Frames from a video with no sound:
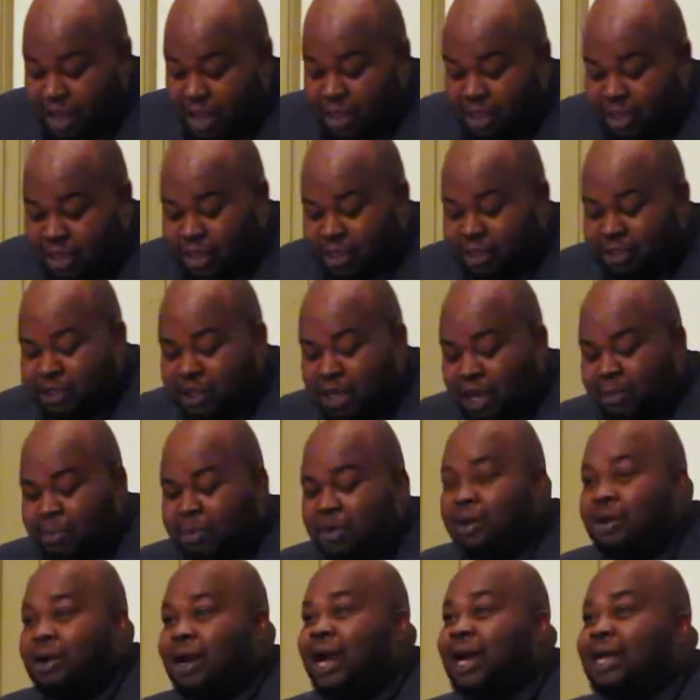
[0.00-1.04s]
this
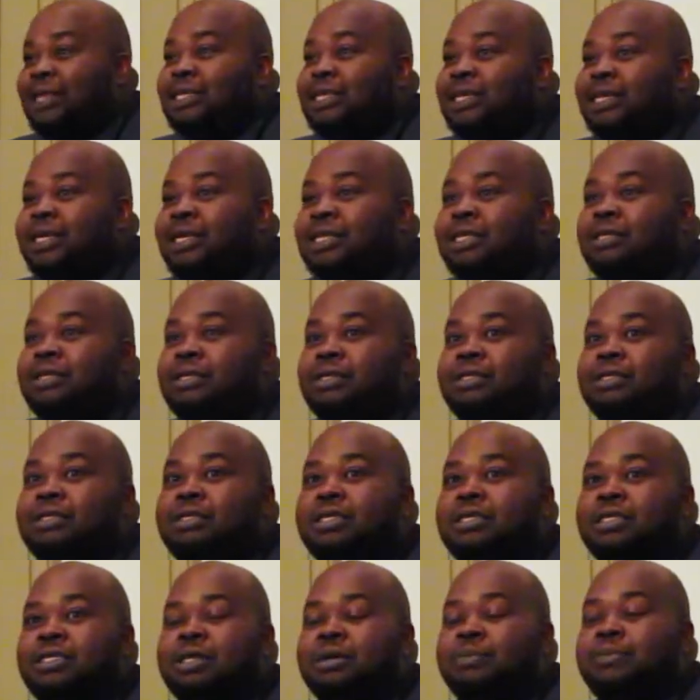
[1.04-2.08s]
summer, I did
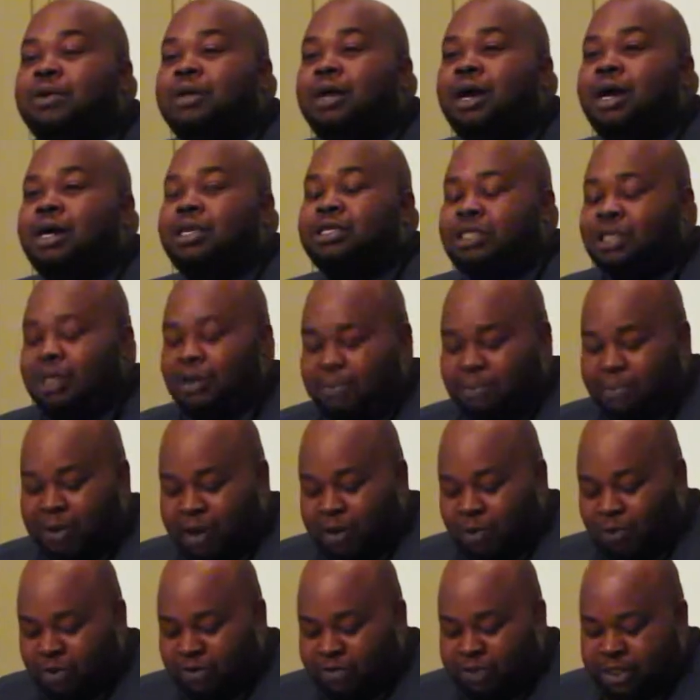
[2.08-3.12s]
the seminar
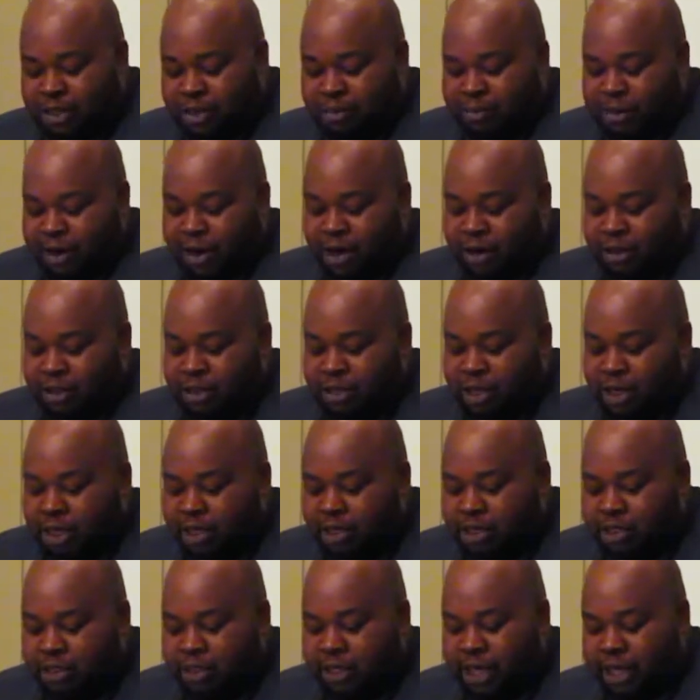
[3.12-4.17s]
with Tim Berger,
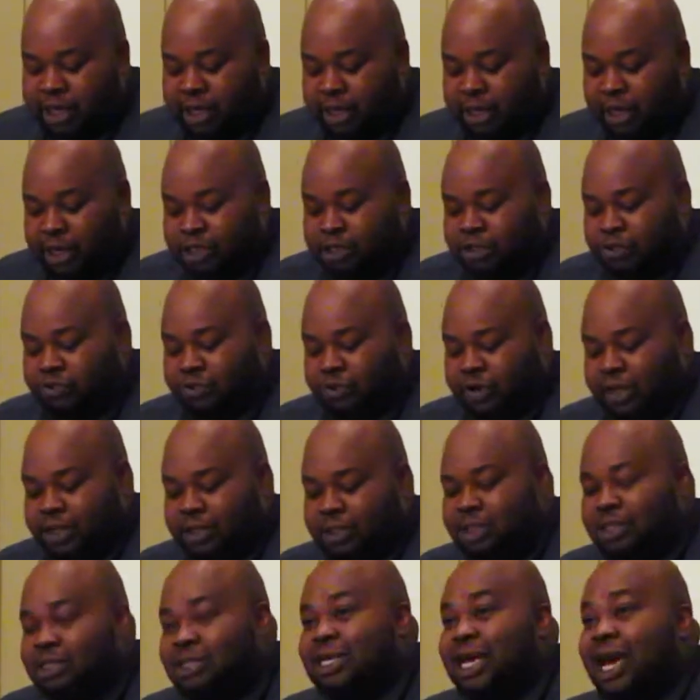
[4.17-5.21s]
Understanding History and
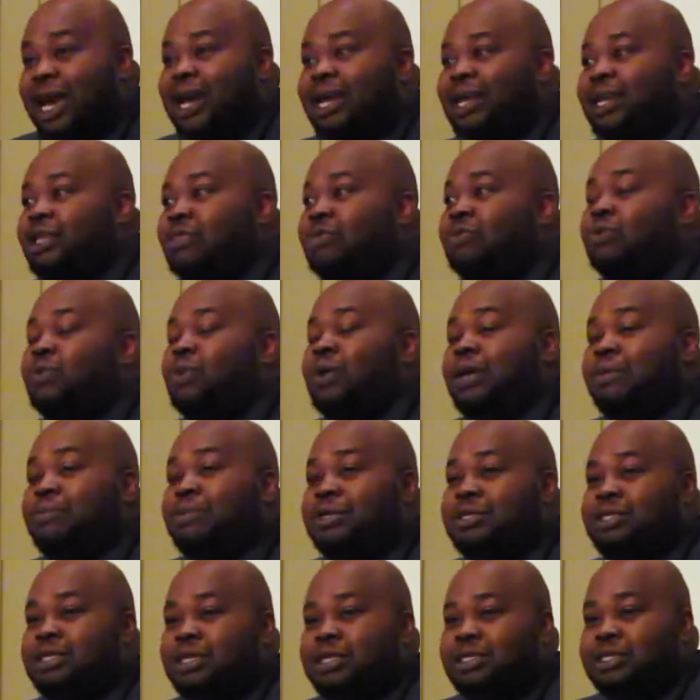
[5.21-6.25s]
Society Through
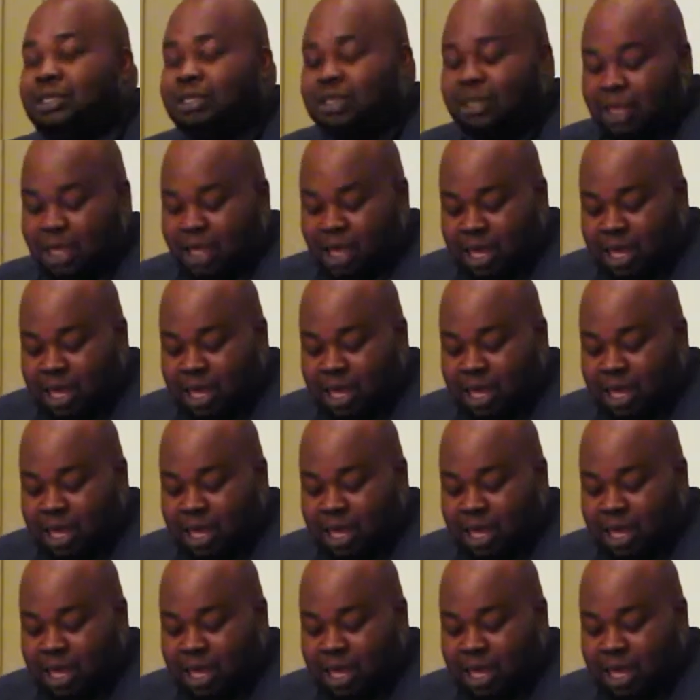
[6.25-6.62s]
Images.